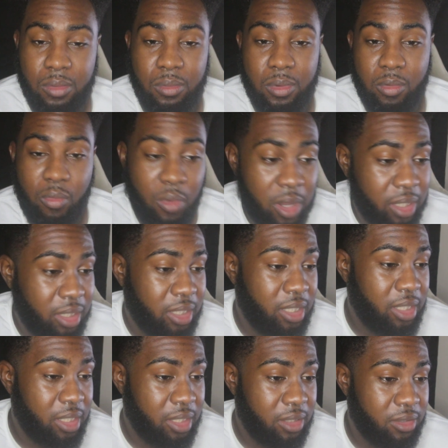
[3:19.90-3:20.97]
when one
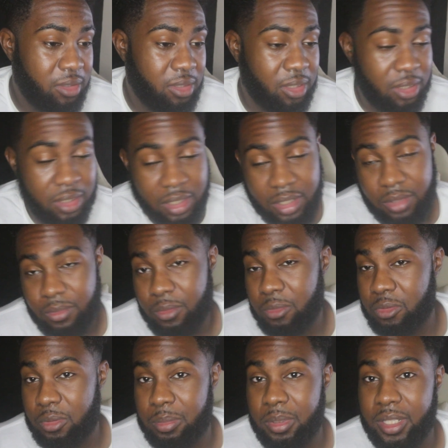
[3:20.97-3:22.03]
leaves, another one
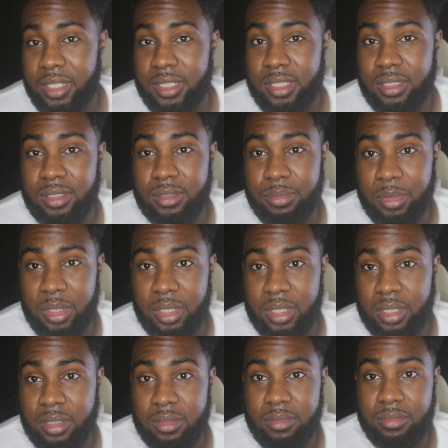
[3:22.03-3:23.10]
replaces,
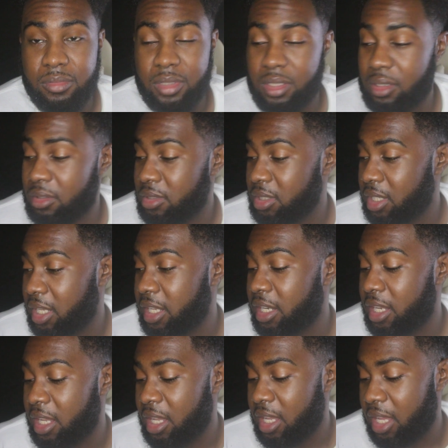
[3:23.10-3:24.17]
man. You know what I'm saying?
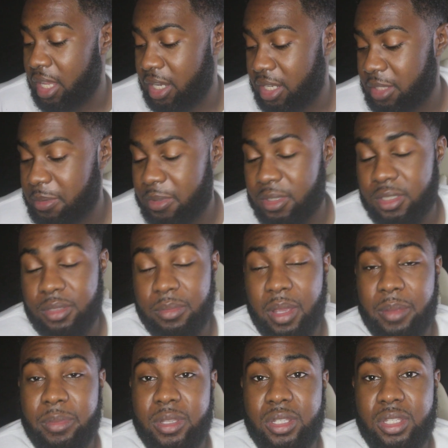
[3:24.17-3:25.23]
And this person
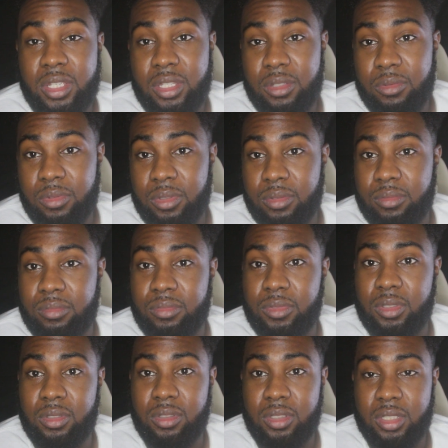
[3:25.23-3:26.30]
might be genuine,
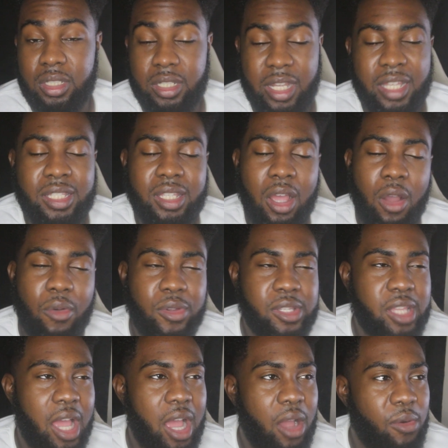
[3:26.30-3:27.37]
you know what I'm saying? That's
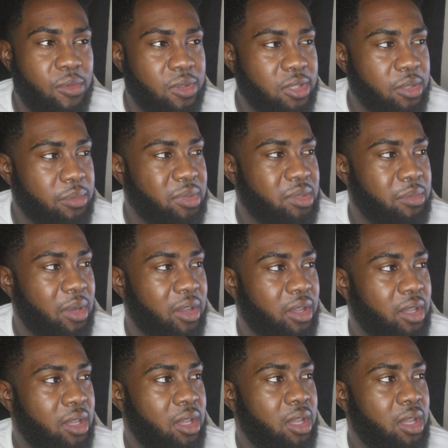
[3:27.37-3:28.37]
always how I wanted to build my